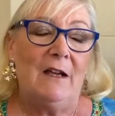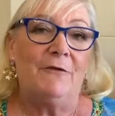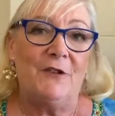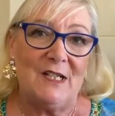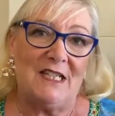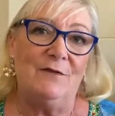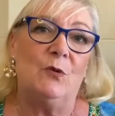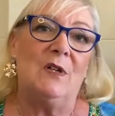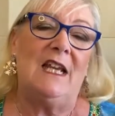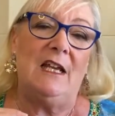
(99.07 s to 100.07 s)
First of
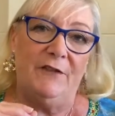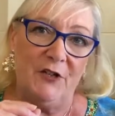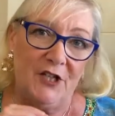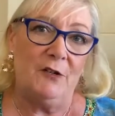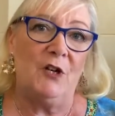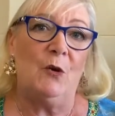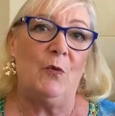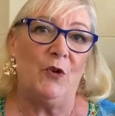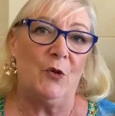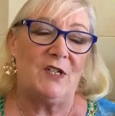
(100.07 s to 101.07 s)
all, if you don't
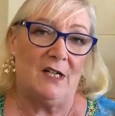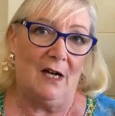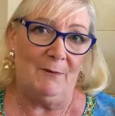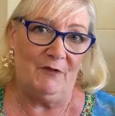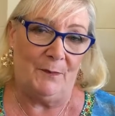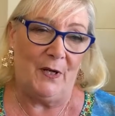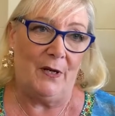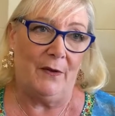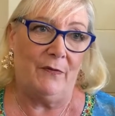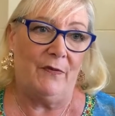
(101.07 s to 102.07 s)
know your time of
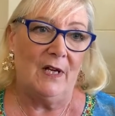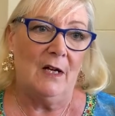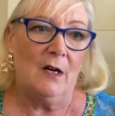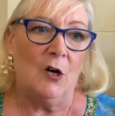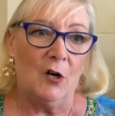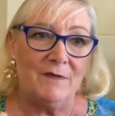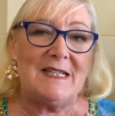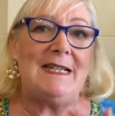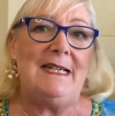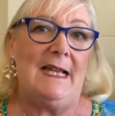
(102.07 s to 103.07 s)
birth,
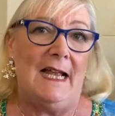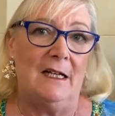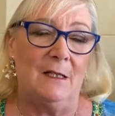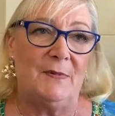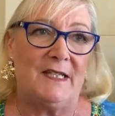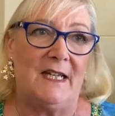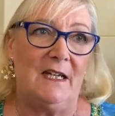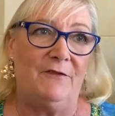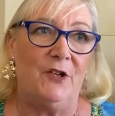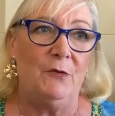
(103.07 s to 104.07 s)
obviously it helps
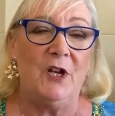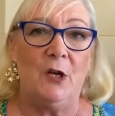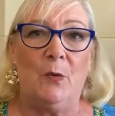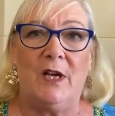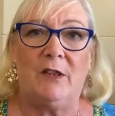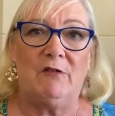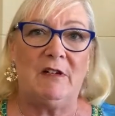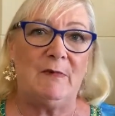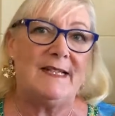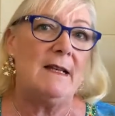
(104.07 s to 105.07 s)
if you know whether
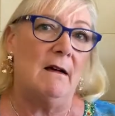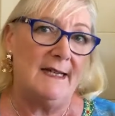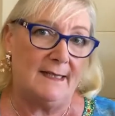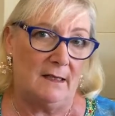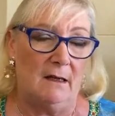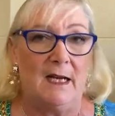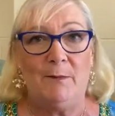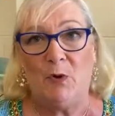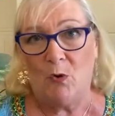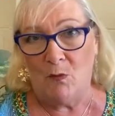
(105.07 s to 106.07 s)
it was
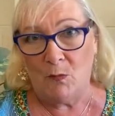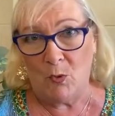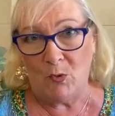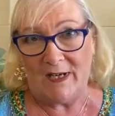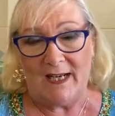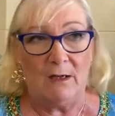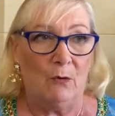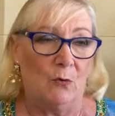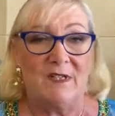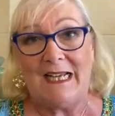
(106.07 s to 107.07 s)
nighttime or morning
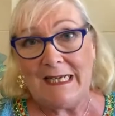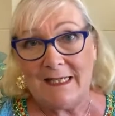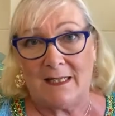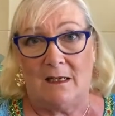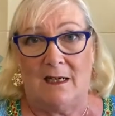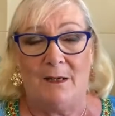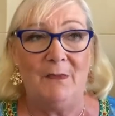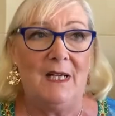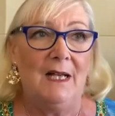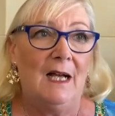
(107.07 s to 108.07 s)
or
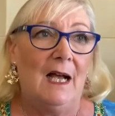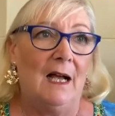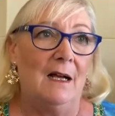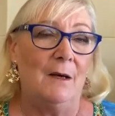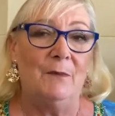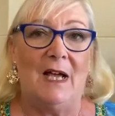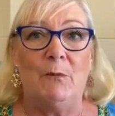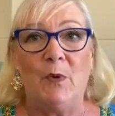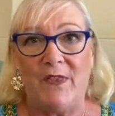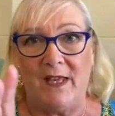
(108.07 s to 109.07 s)
daytime,
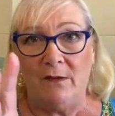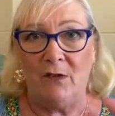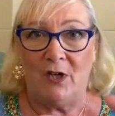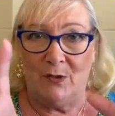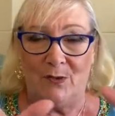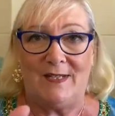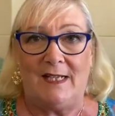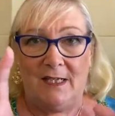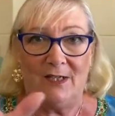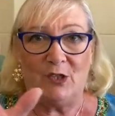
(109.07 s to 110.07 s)
and within
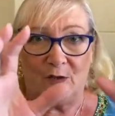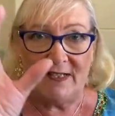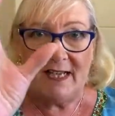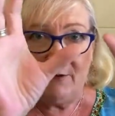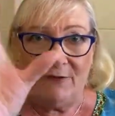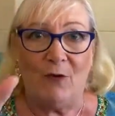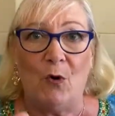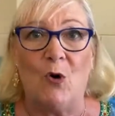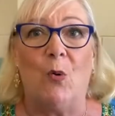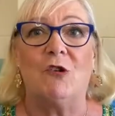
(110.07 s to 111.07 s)
those sort of say
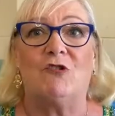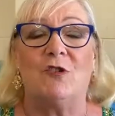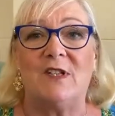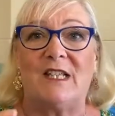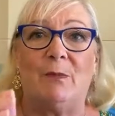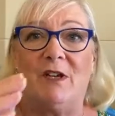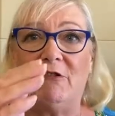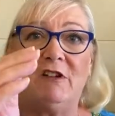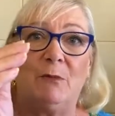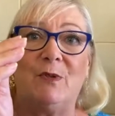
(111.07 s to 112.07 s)
4 quadrants,
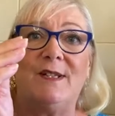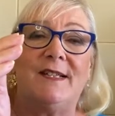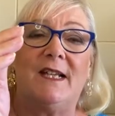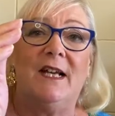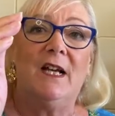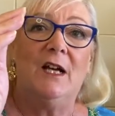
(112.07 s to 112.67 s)
whether it was